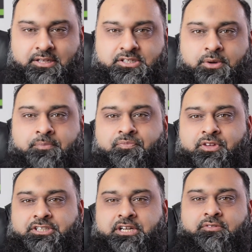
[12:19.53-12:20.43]
So
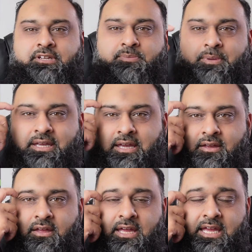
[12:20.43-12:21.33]
generally
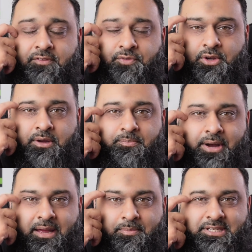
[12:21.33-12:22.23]
speaking, if you can
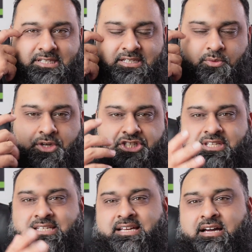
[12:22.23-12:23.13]
buy a business in which
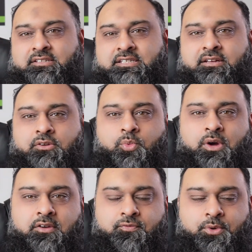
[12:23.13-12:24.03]
there's unskilled
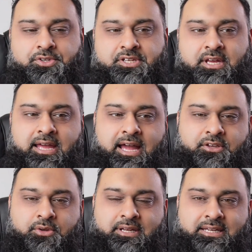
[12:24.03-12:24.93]
workforce and
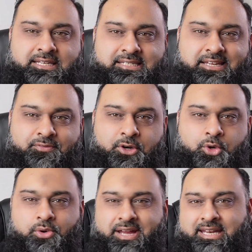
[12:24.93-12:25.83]
you can easily
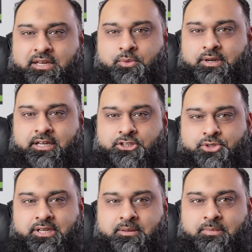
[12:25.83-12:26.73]
recruit anyone and
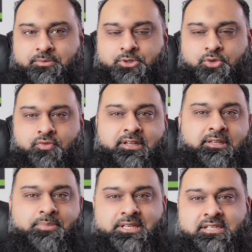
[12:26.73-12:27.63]
train them up to run the
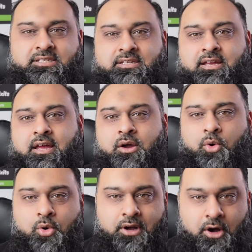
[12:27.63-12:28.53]
business
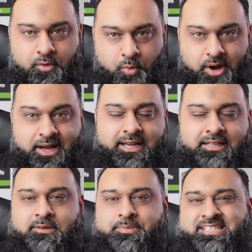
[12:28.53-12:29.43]
or work in
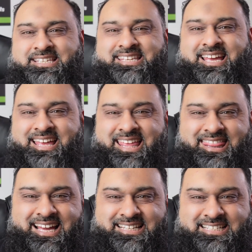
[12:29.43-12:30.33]
the business,
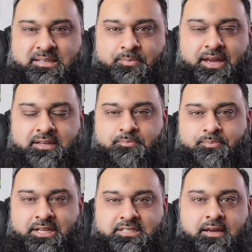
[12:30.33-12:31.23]
that is a
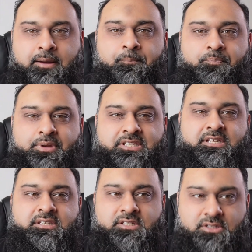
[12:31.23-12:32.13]
better
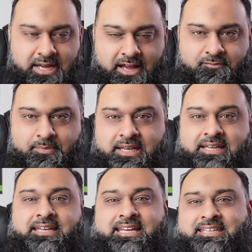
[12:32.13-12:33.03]
business to have, meaning
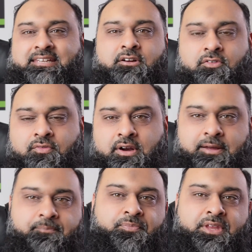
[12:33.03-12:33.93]
an idiot can run
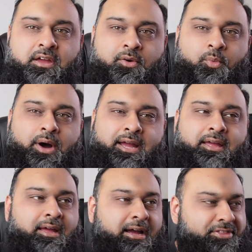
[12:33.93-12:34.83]
it. Why?
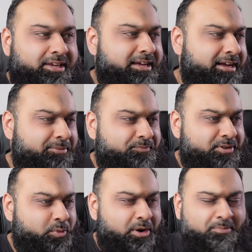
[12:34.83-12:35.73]
I think
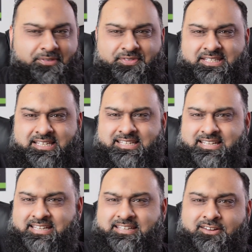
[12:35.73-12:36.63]
Warren Buffett says an
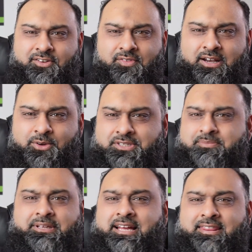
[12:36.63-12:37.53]
idiot can run it, or
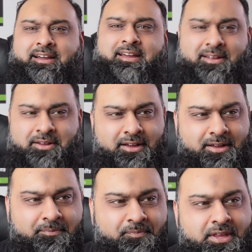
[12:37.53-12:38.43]
something like that.